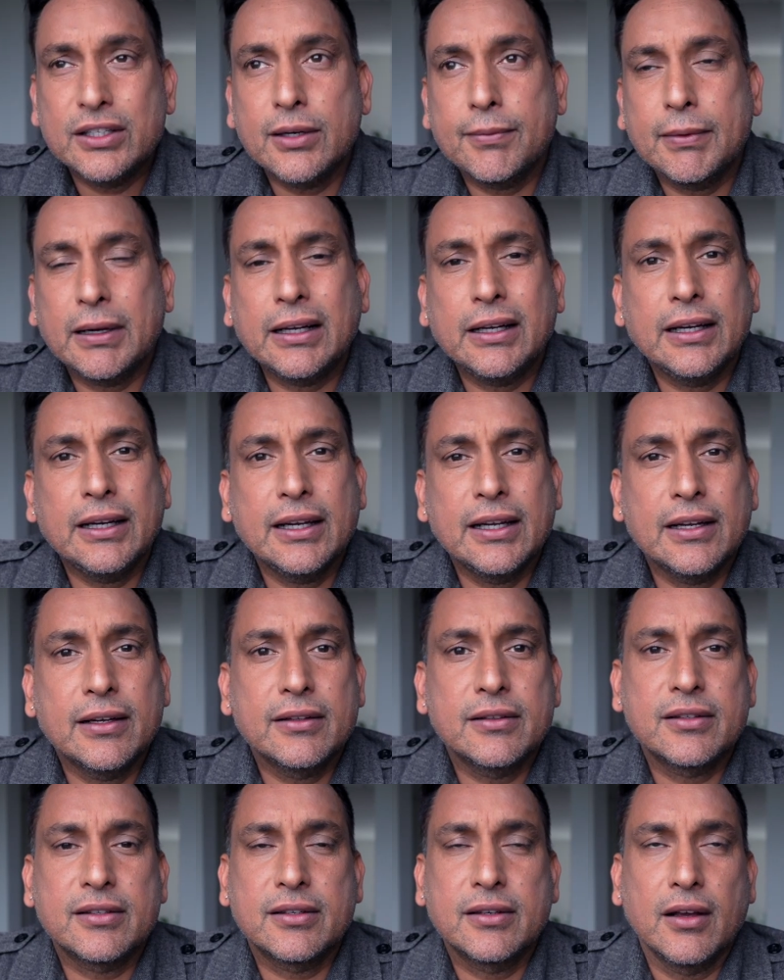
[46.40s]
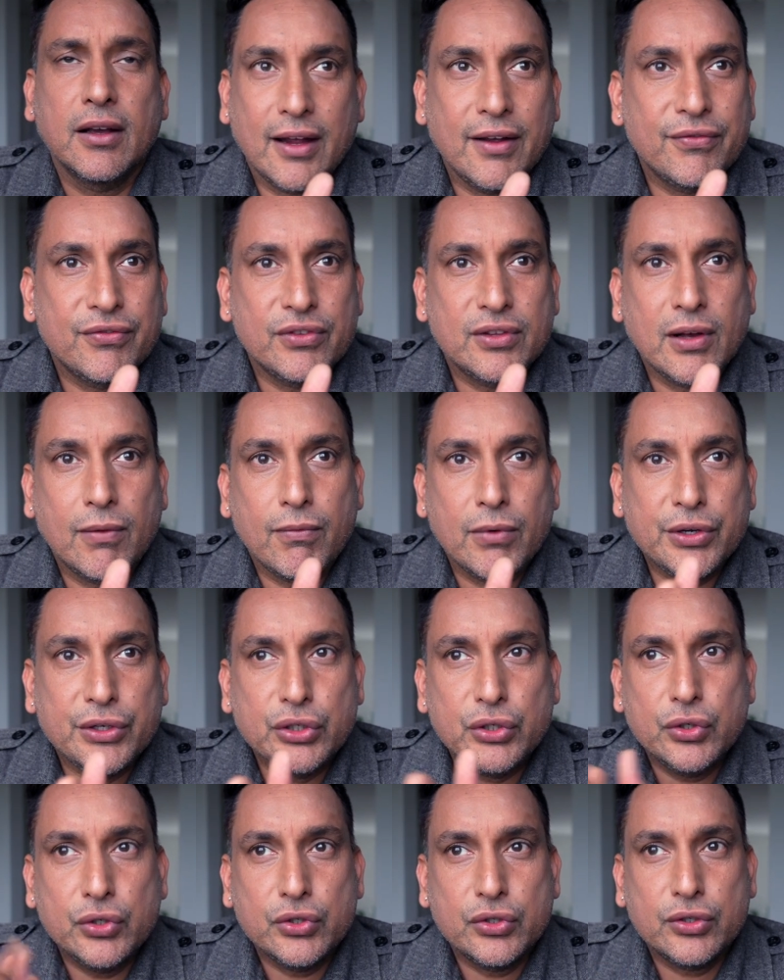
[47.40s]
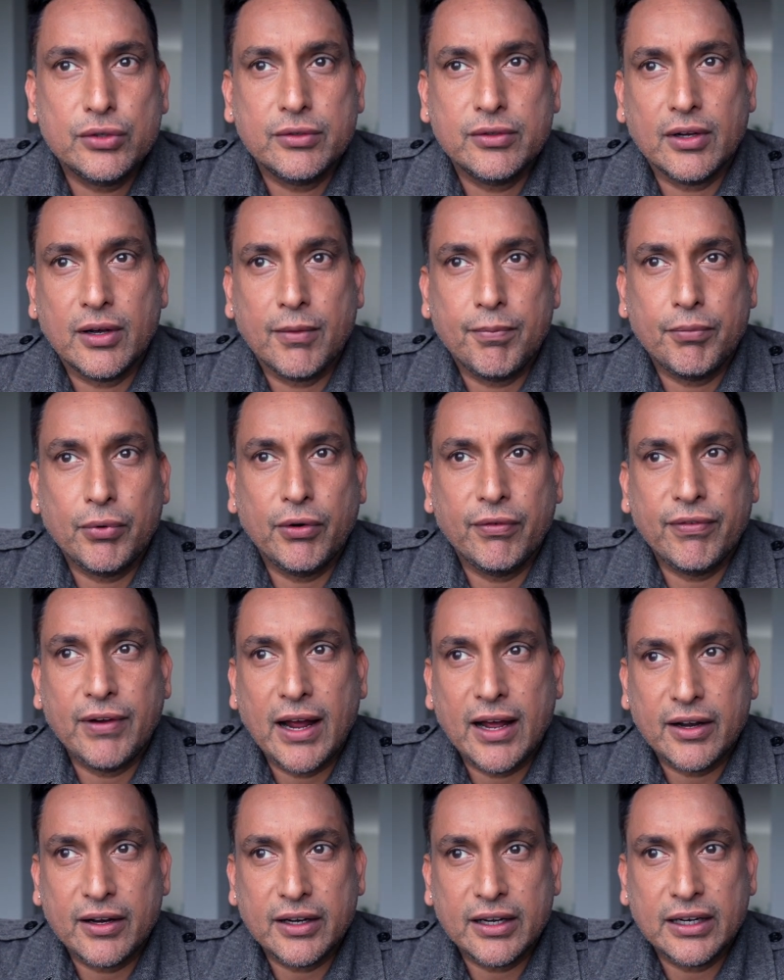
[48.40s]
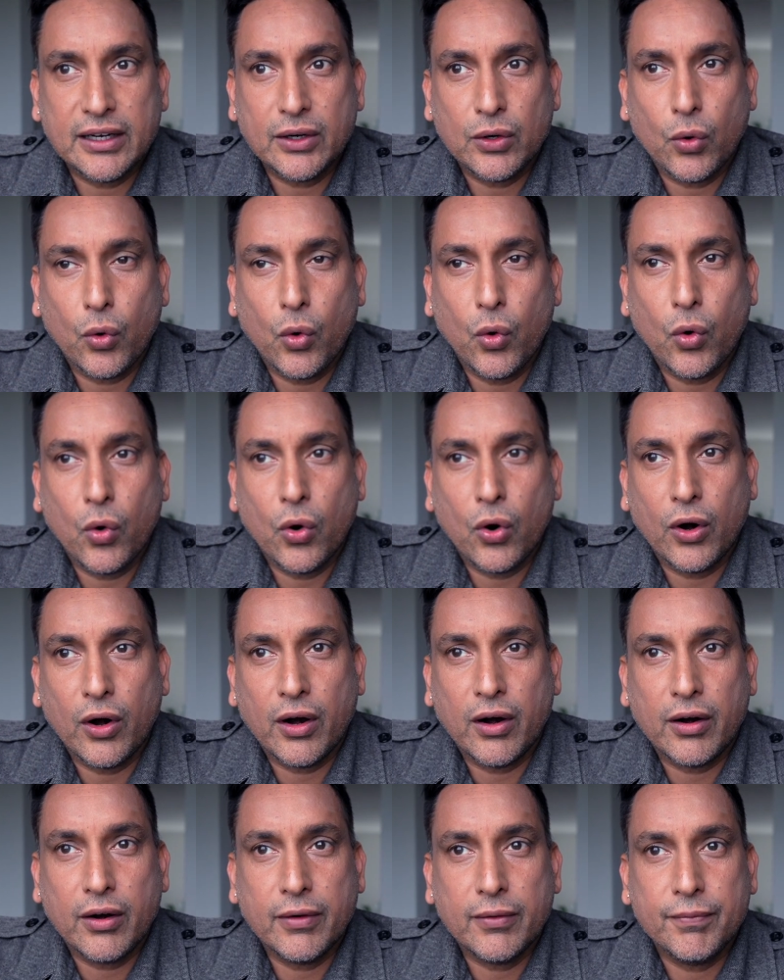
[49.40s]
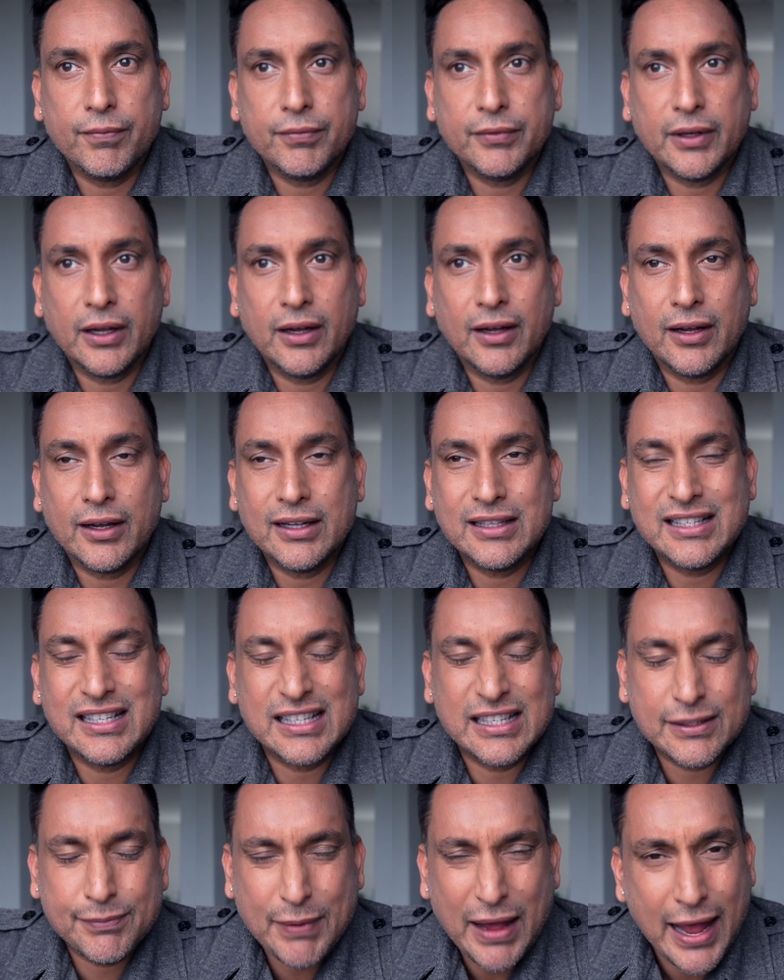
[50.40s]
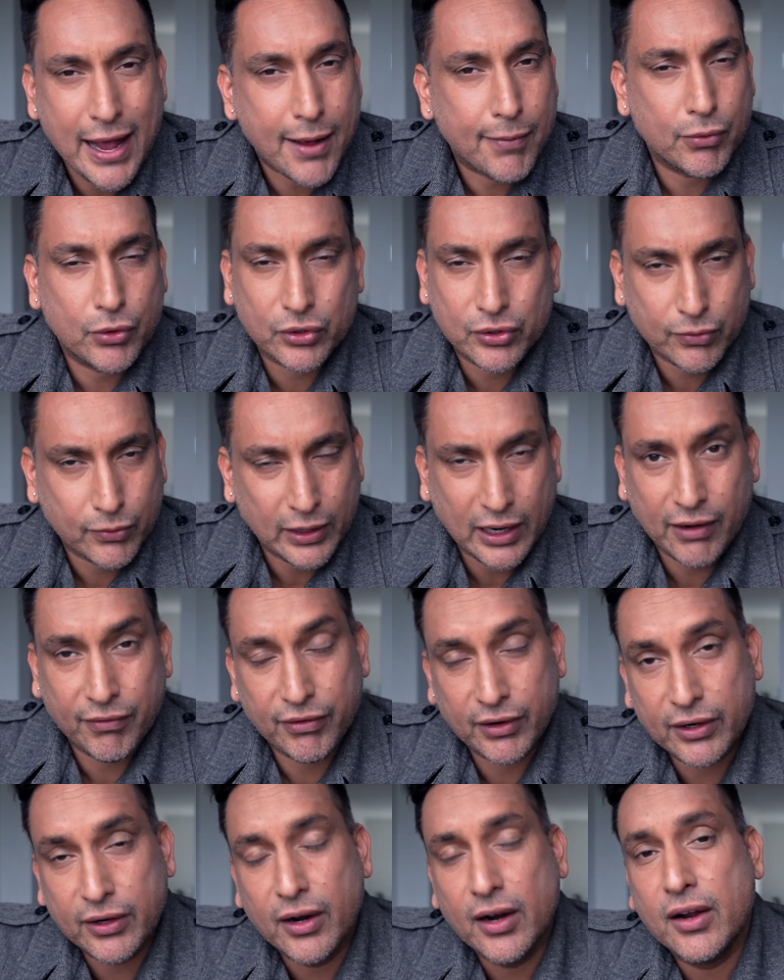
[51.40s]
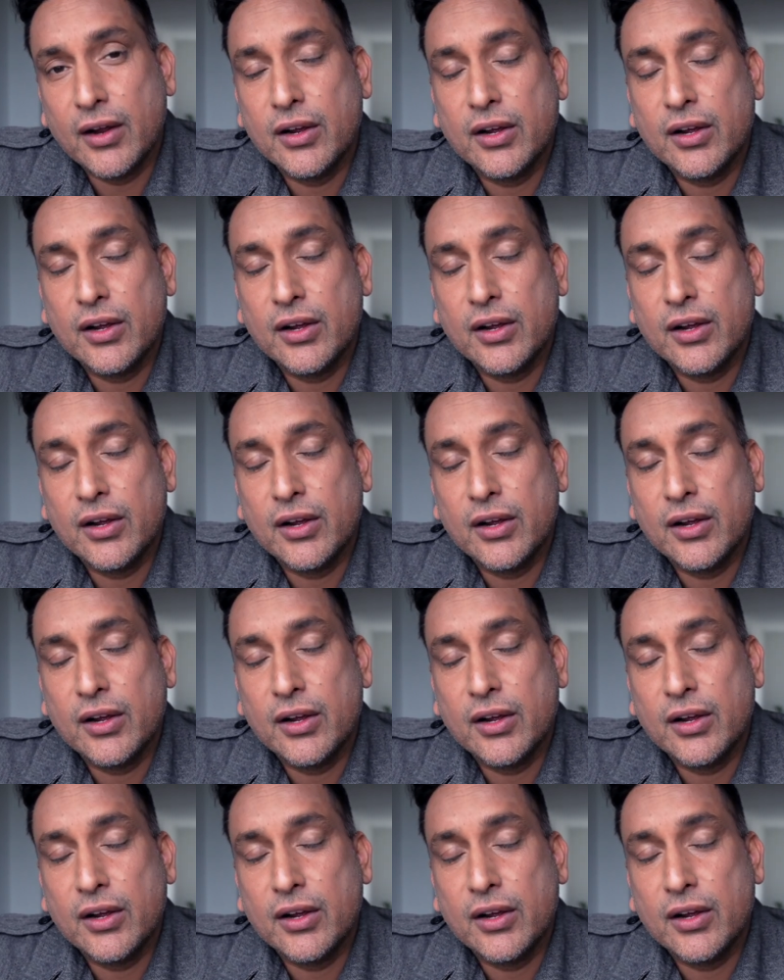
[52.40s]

typically it's if someone used profanity or it's a spam or whatever.